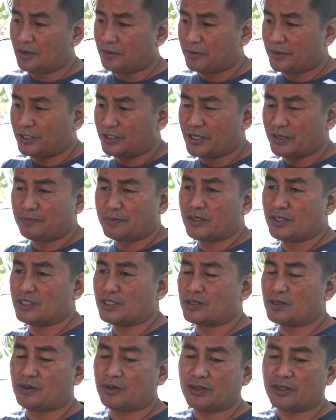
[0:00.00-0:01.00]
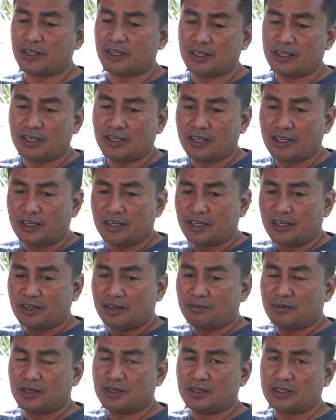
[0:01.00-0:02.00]
our Japanese koi
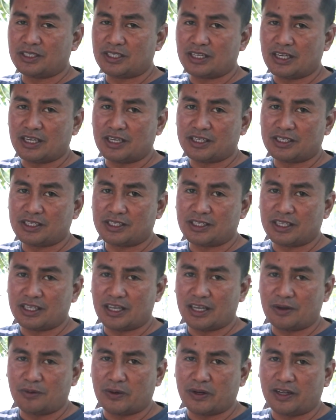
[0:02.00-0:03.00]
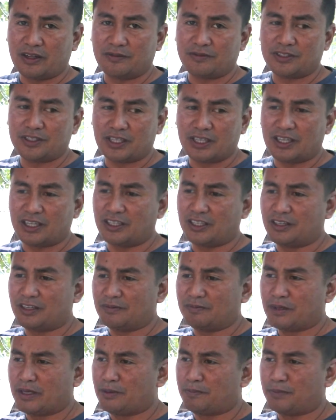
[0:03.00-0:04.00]
because as what I've said in
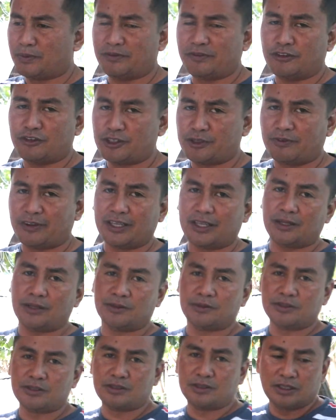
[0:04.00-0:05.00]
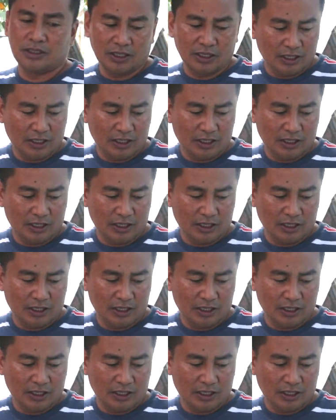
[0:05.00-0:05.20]
my previous videos,